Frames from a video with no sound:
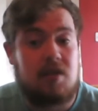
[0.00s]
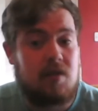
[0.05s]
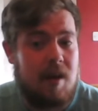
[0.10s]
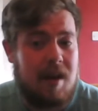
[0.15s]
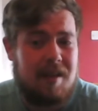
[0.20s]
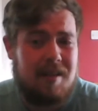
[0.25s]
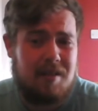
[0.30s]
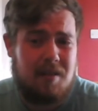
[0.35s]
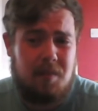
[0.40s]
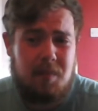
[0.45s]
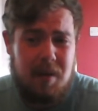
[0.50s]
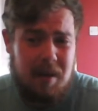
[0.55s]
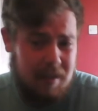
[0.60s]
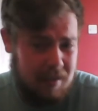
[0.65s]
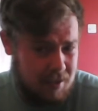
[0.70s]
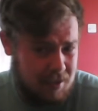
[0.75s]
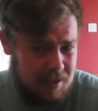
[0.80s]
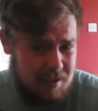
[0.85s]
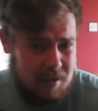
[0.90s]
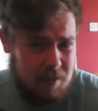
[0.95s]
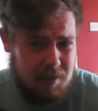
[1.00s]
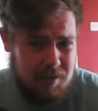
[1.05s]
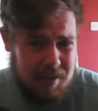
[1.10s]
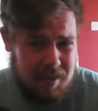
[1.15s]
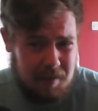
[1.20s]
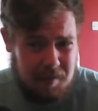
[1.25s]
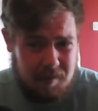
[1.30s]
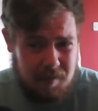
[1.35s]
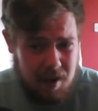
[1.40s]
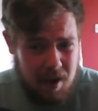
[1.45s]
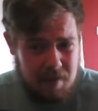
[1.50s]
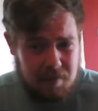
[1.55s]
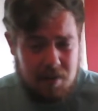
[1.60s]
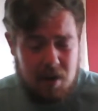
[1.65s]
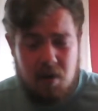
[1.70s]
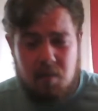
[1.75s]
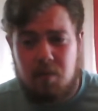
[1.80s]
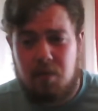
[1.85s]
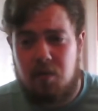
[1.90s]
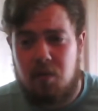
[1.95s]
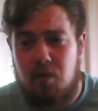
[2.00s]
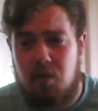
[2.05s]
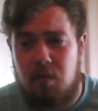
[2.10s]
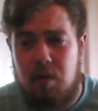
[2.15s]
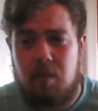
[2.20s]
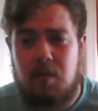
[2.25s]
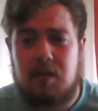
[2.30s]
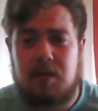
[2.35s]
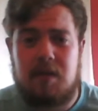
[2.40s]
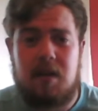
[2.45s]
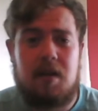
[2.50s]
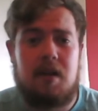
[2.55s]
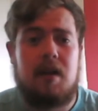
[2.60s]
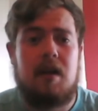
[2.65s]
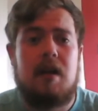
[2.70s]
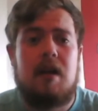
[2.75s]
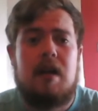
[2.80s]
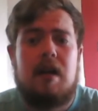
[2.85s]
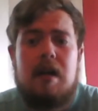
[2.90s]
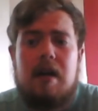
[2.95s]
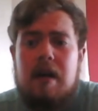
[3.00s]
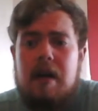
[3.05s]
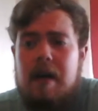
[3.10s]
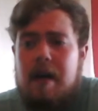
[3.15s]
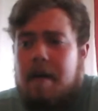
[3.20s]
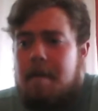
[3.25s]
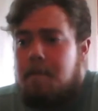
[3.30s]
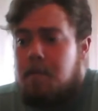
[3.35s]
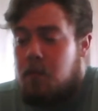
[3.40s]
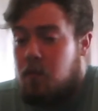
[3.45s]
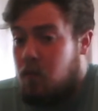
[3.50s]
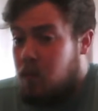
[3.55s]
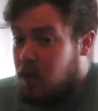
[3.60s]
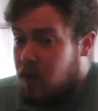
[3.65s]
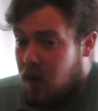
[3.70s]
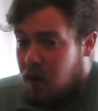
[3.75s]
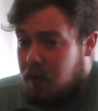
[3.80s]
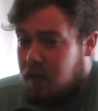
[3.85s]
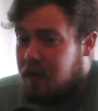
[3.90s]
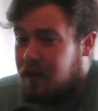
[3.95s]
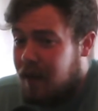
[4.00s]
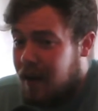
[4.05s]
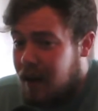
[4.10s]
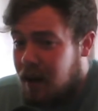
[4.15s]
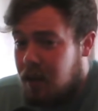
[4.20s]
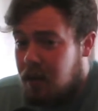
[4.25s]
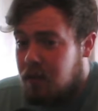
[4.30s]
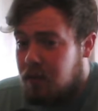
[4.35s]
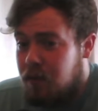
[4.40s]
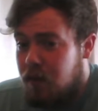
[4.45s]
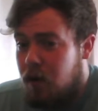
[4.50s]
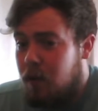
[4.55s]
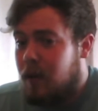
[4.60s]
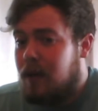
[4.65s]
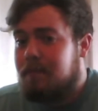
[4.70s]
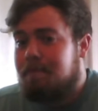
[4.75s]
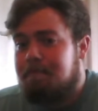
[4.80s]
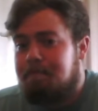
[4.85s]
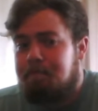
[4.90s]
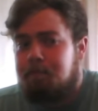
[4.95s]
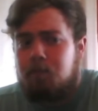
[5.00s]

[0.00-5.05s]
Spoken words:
So it ended up being that it was like a 5 count before the win was done. Not a fan of the vomit.